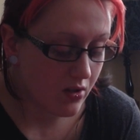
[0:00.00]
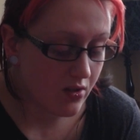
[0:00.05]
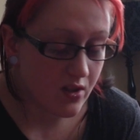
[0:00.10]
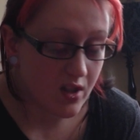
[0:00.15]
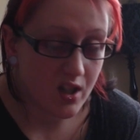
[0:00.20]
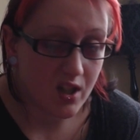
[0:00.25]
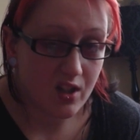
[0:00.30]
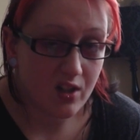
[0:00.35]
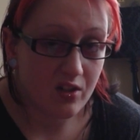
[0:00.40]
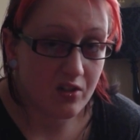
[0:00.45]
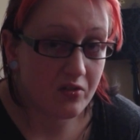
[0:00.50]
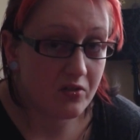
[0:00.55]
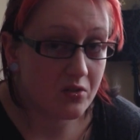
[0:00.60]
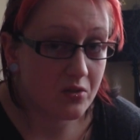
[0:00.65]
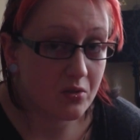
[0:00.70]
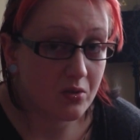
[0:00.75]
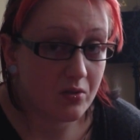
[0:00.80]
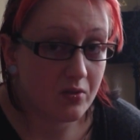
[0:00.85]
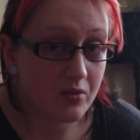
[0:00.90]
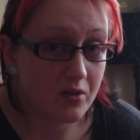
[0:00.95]
think I've
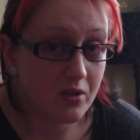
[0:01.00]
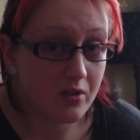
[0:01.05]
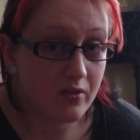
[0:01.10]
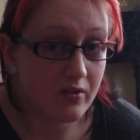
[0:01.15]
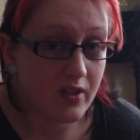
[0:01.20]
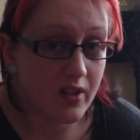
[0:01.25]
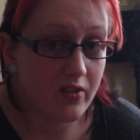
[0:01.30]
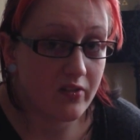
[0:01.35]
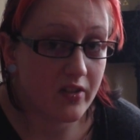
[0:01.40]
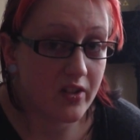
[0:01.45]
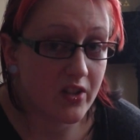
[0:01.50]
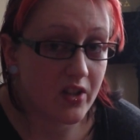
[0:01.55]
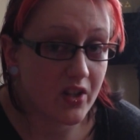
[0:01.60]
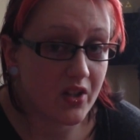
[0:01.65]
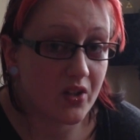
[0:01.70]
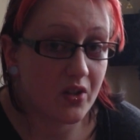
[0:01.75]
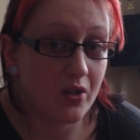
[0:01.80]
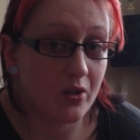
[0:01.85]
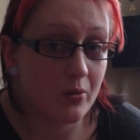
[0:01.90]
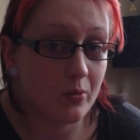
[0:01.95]
sort of covered
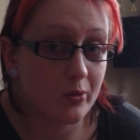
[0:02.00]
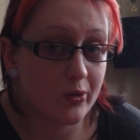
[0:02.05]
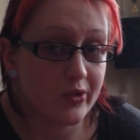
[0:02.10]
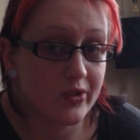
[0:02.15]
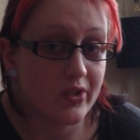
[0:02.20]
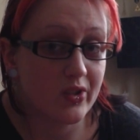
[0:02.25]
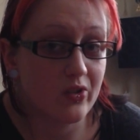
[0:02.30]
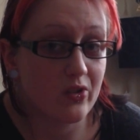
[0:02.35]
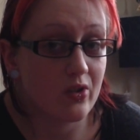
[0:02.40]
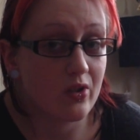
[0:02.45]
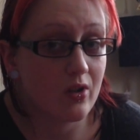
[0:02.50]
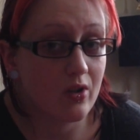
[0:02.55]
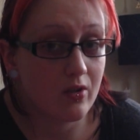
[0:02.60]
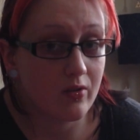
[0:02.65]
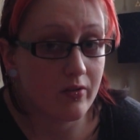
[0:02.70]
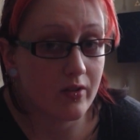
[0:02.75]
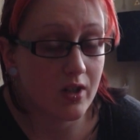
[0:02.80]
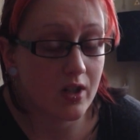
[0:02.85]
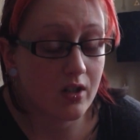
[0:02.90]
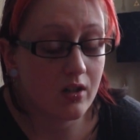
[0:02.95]
everything that I wanted to
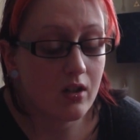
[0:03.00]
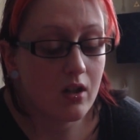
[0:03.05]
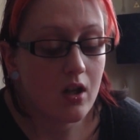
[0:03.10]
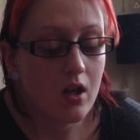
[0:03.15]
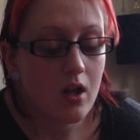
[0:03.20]
cover.